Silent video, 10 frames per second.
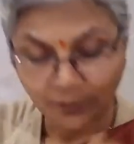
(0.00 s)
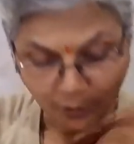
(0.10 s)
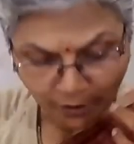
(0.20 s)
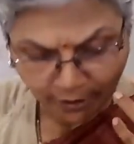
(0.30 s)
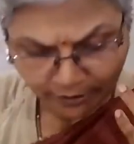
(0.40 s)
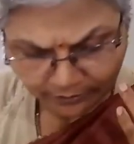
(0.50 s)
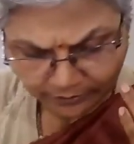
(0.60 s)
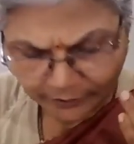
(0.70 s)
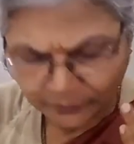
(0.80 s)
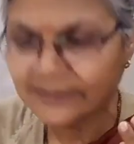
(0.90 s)
Or
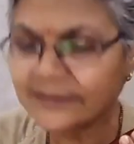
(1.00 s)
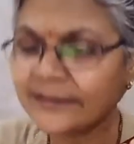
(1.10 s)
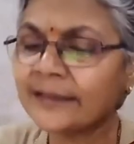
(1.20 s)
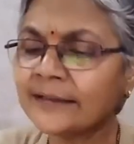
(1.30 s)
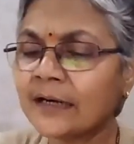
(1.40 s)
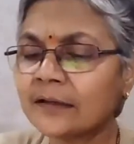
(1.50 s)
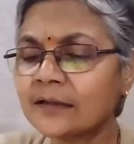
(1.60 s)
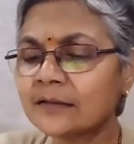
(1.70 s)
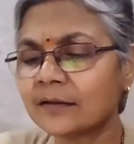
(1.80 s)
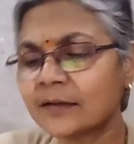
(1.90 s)
you can say that
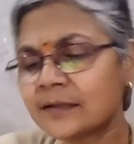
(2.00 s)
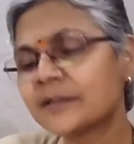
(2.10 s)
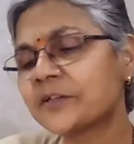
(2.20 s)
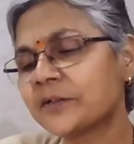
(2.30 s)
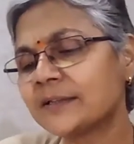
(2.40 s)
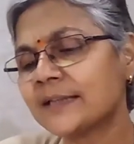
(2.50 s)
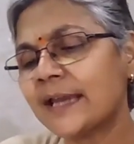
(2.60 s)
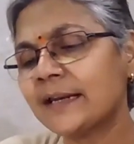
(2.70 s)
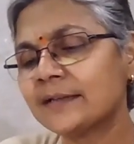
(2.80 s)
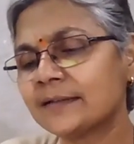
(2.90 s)
this research
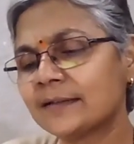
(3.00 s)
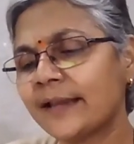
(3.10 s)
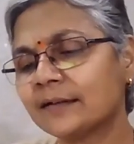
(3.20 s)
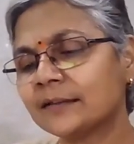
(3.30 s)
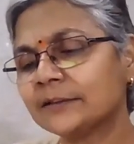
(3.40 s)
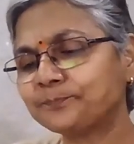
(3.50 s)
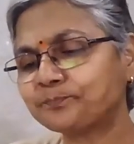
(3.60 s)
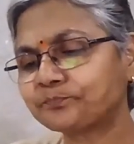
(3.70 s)
design is like a